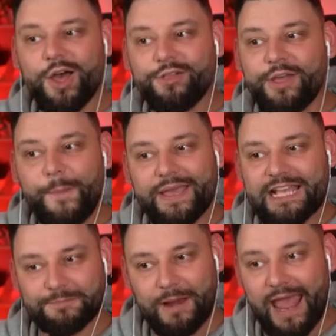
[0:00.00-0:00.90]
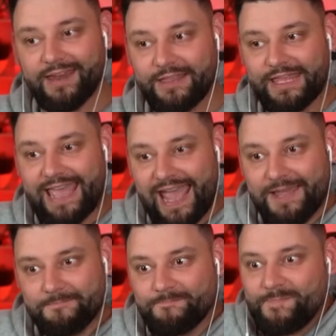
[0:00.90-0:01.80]
The biggest plane in the
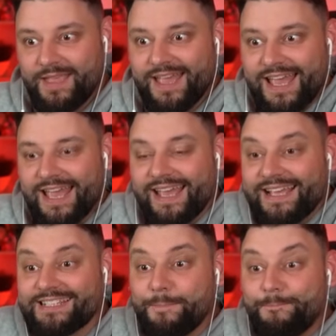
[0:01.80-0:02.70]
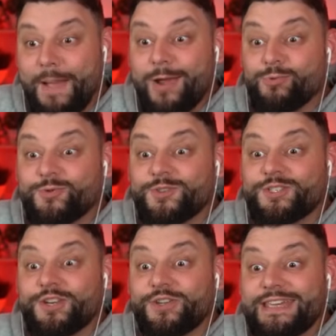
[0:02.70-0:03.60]
game is about
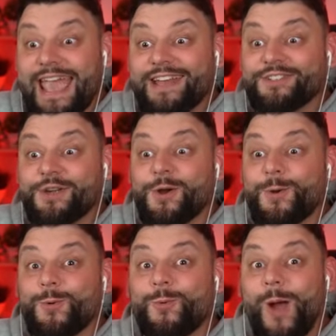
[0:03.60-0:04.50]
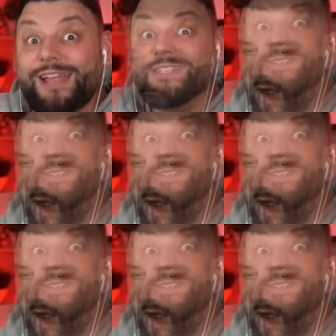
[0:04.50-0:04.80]
to get wet.